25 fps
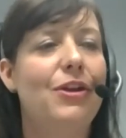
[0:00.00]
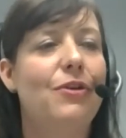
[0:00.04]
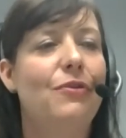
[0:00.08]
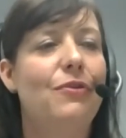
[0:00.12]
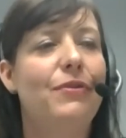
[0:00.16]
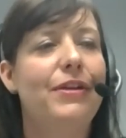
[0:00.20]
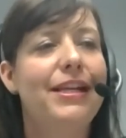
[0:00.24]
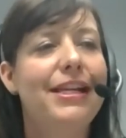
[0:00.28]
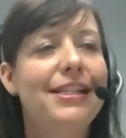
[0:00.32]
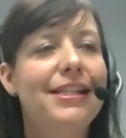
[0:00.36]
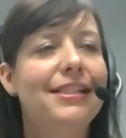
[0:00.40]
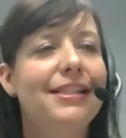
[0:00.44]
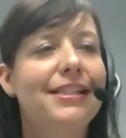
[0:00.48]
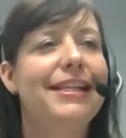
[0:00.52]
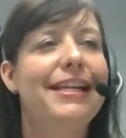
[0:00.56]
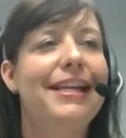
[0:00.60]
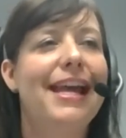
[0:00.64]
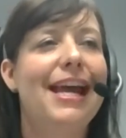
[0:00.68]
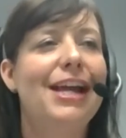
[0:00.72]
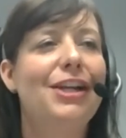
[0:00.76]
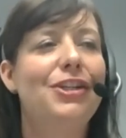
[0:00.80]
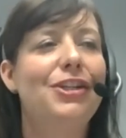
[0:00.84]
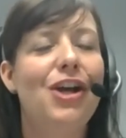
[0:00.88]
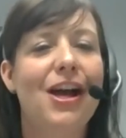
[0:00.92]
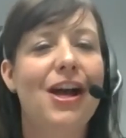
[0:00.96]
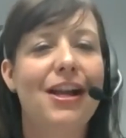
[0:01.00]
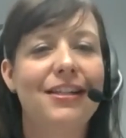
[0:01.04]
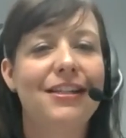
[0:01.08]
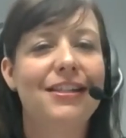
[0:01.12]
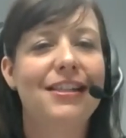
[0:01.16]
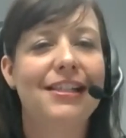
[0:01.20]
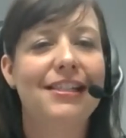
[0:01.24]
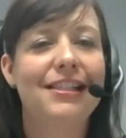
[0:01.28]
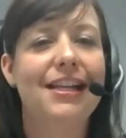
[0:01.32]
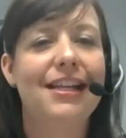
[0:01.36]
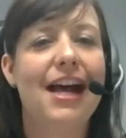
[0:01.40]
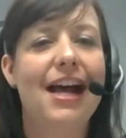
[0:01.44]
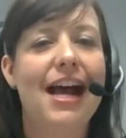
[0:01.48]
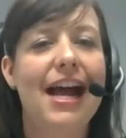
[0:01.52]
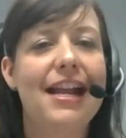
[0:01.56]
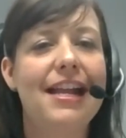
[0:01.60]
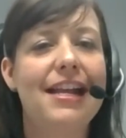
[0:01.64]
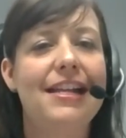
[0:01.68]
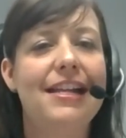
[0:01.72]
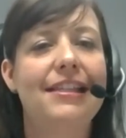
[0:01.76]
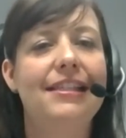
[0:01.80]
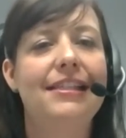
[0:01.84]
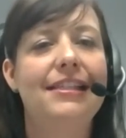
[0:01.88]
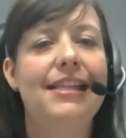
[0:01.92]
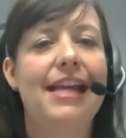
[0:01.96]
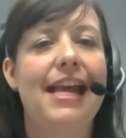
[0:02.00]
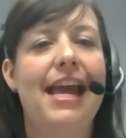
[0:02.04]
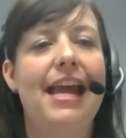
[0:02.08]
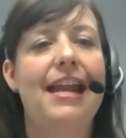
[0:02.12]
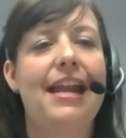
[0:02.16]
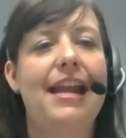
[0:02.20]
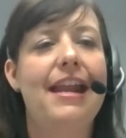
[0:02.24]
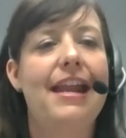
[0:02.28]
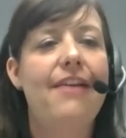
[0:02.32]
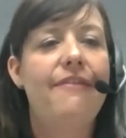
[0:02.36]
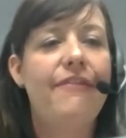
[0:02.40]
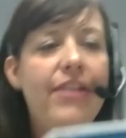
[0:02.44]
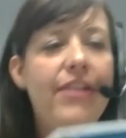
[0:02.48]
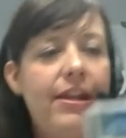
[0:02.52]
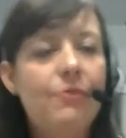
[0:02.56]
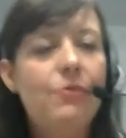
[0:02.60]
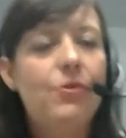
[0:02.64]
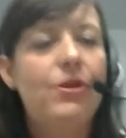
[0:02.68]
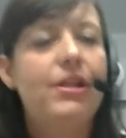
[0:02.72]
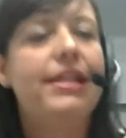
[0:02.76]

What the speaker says: easily catch on to this guidance. And if anyone